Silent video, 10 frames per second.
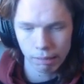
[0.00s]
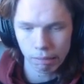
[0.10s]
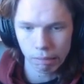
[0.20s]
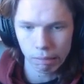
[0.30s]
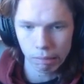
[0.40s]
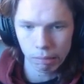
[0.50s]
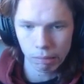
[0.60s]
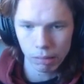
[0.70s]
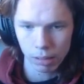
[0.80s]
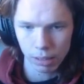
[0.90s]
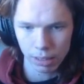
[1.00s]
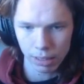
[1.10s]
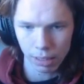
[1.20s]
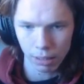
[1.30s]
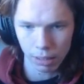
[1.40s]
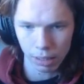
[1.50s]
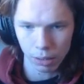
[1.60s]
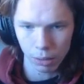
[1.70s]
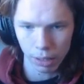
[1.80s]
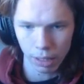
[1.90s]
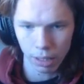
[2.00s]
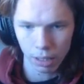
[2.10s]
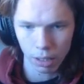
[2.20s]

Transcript: Ooh, this is not looking like too great luck.